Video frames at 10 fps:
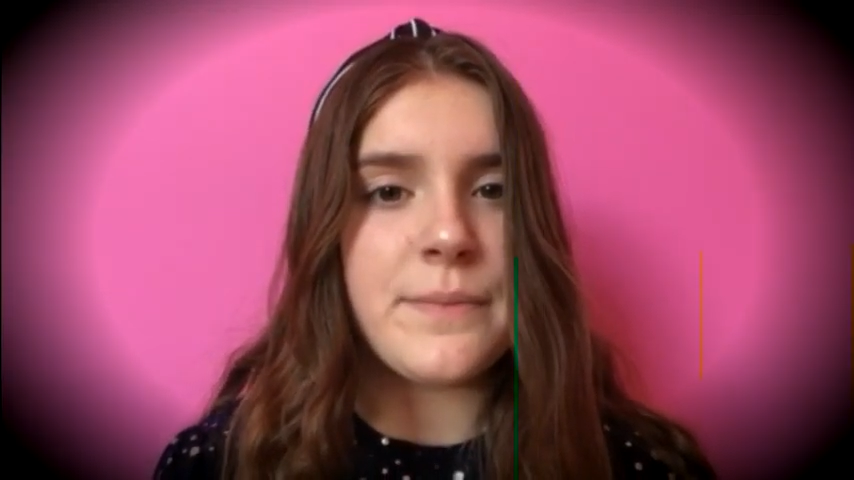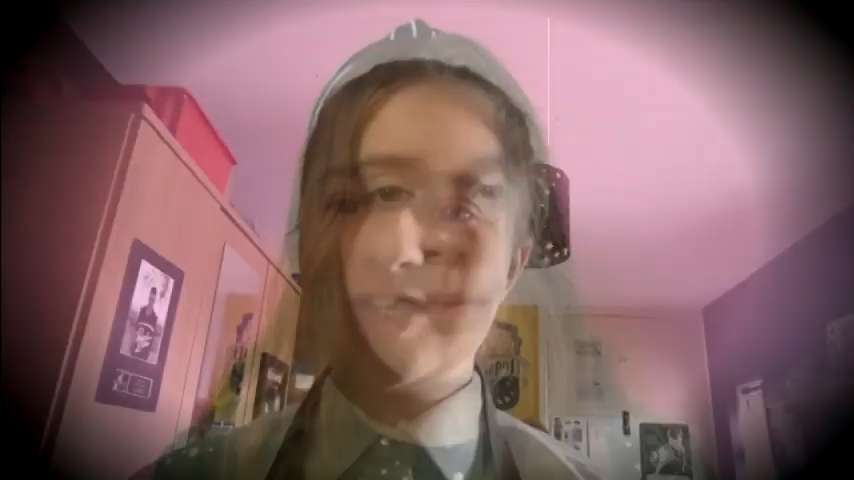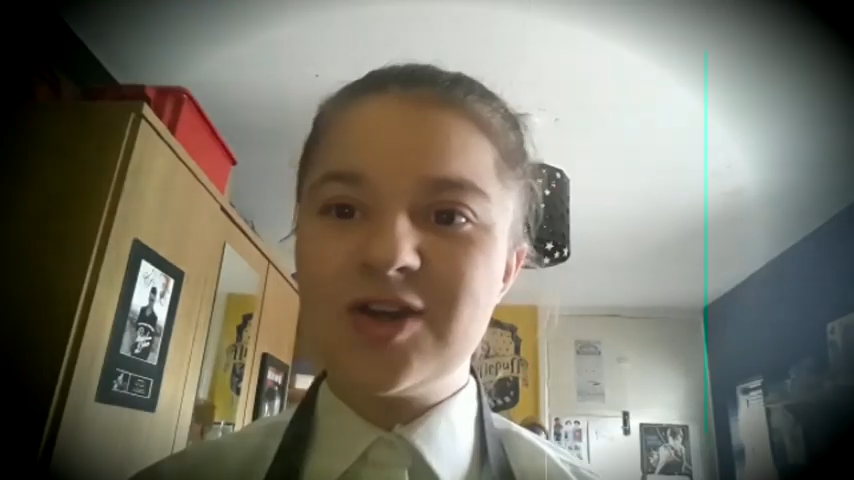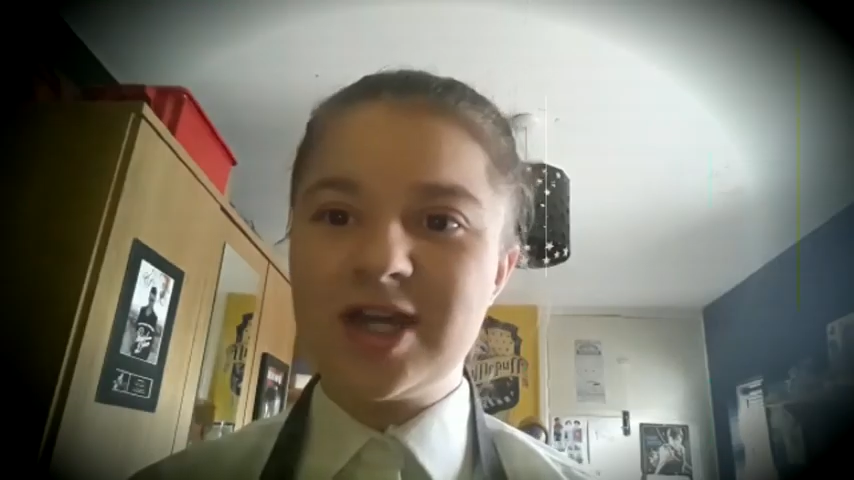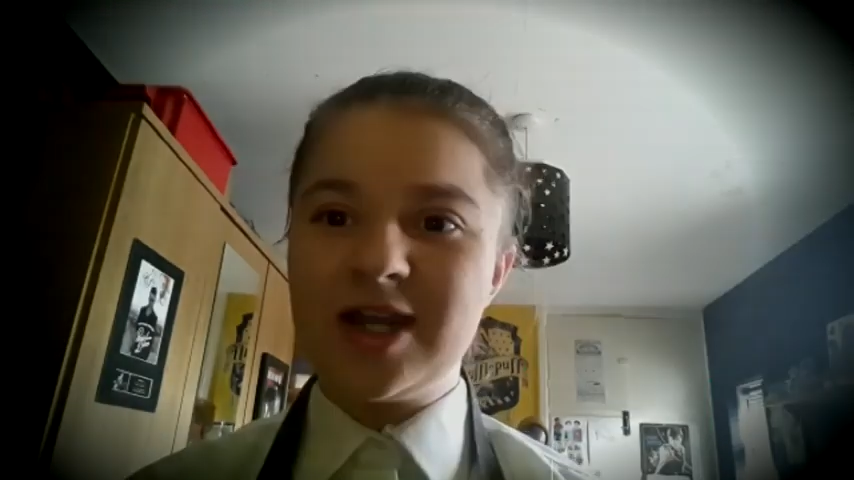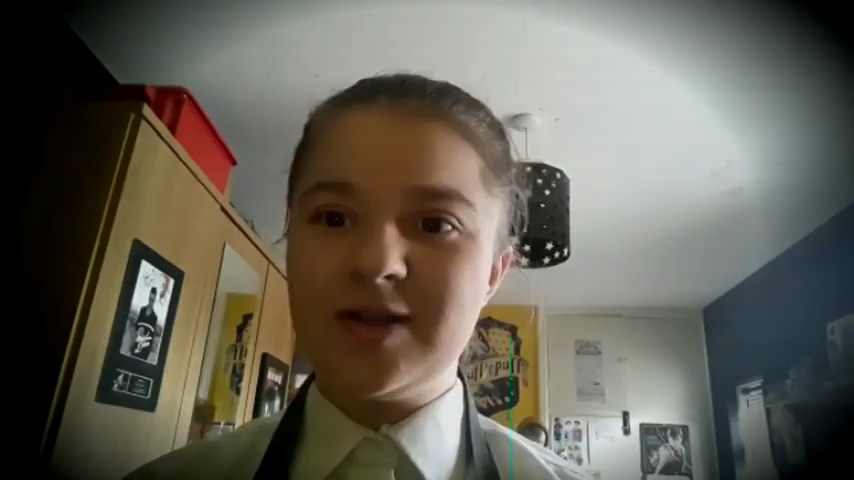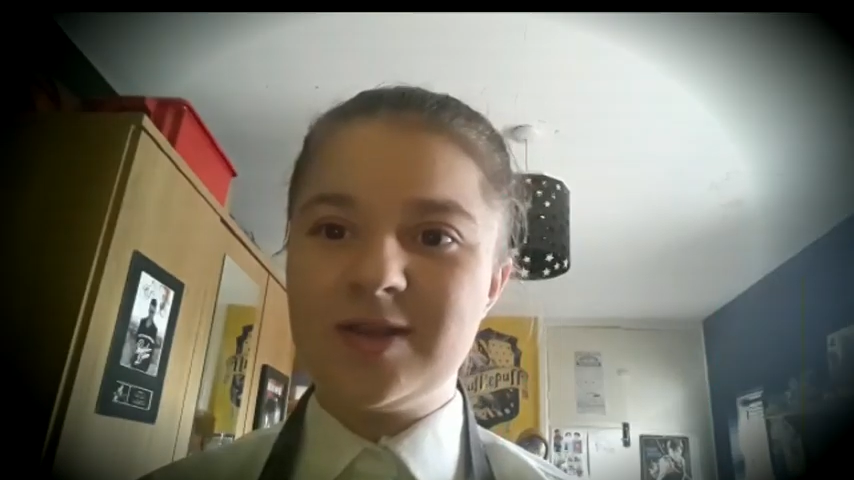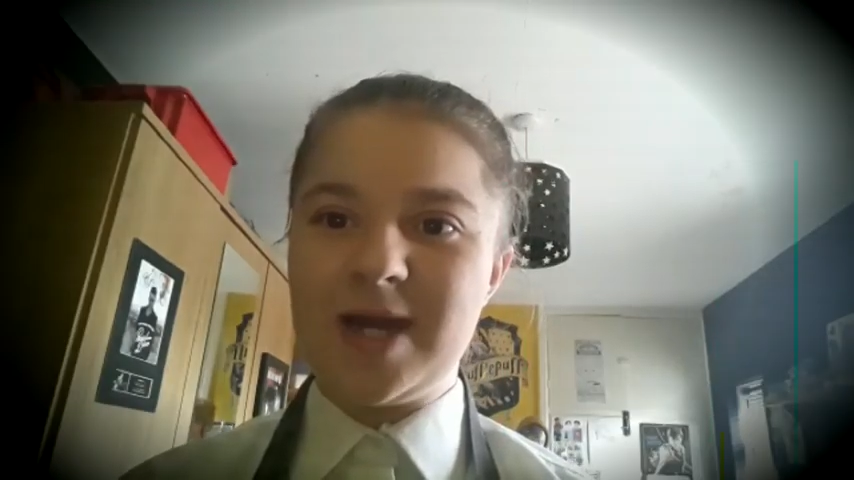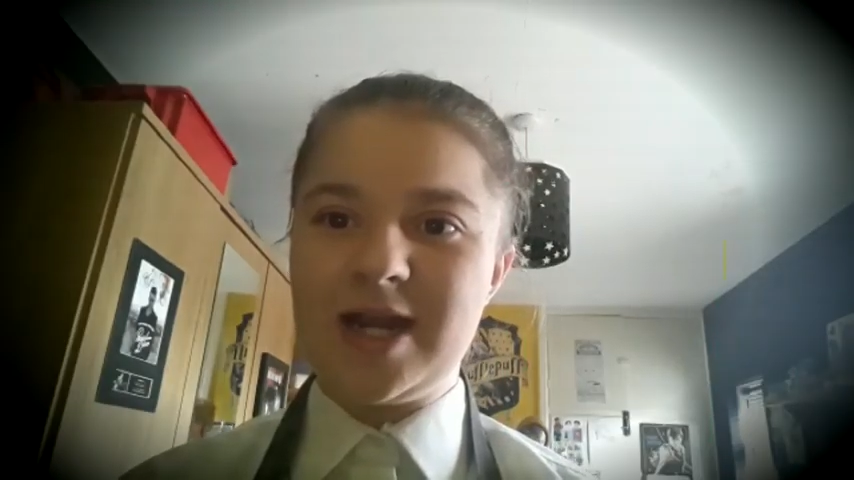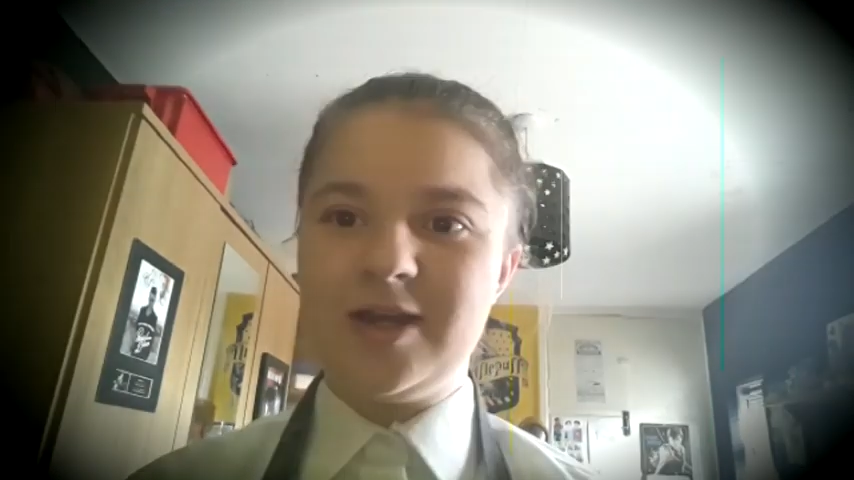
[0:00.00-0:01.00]
The cook here in
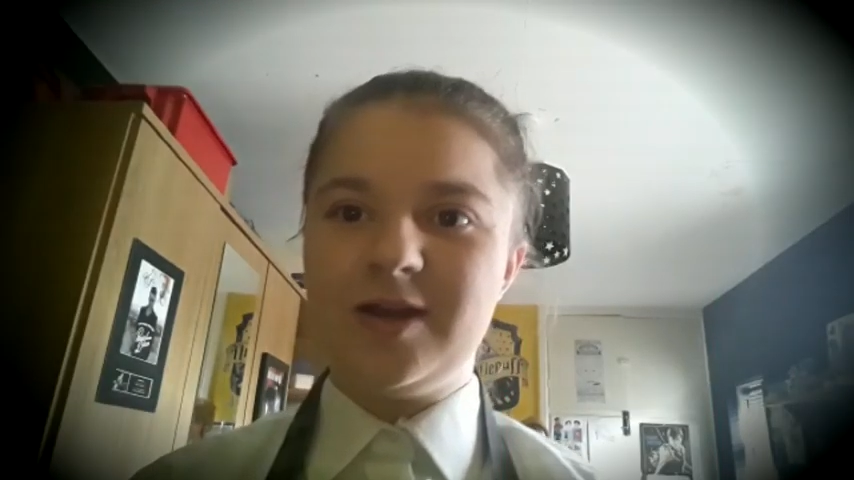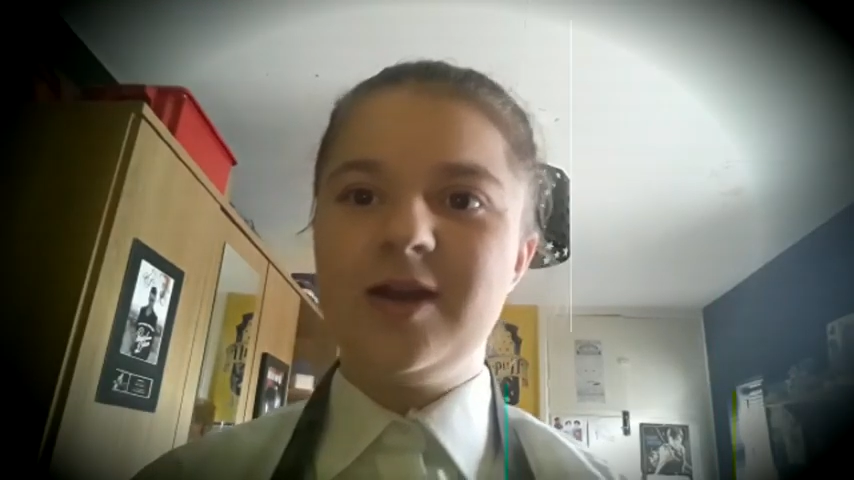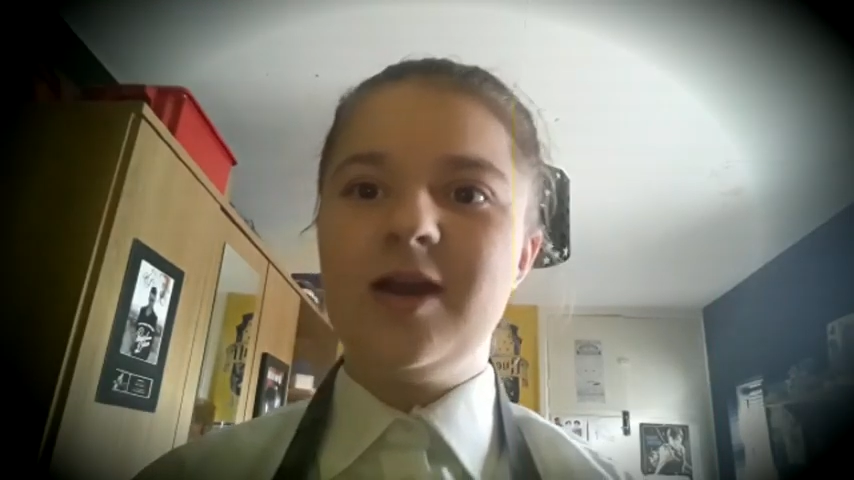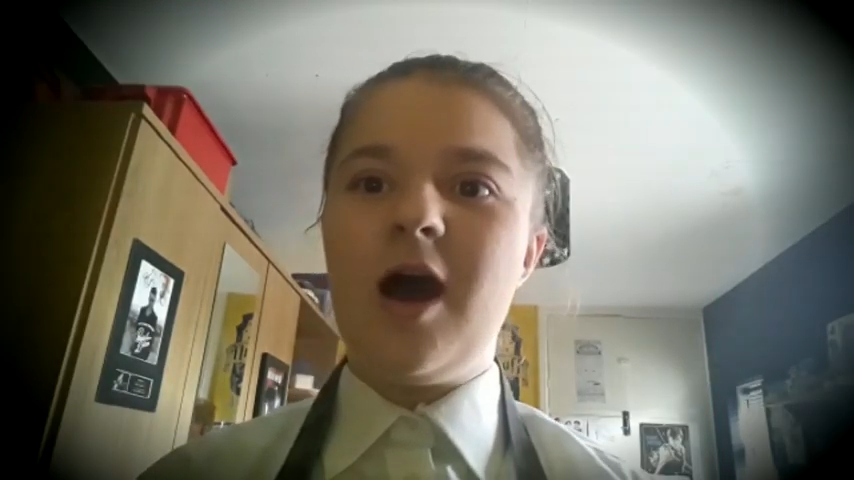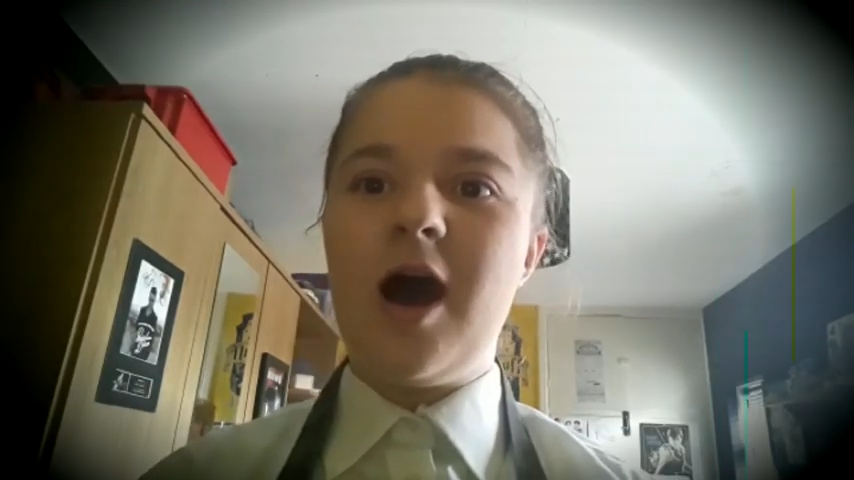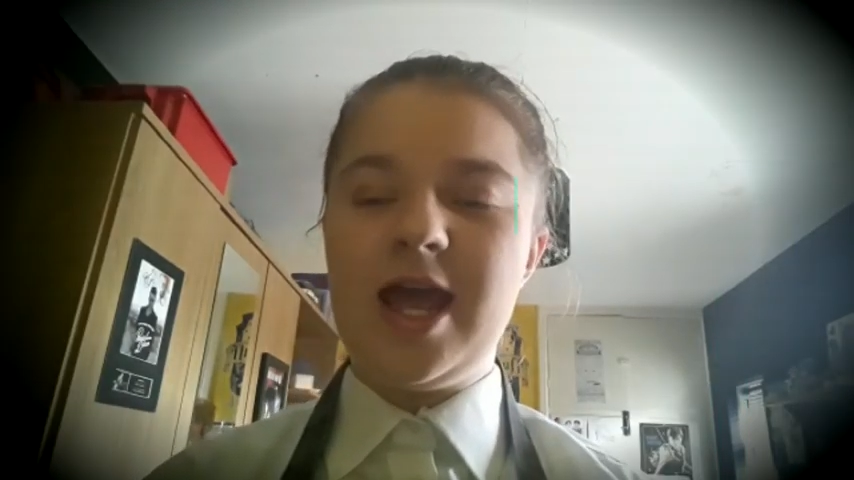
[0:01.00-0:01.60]
the manor,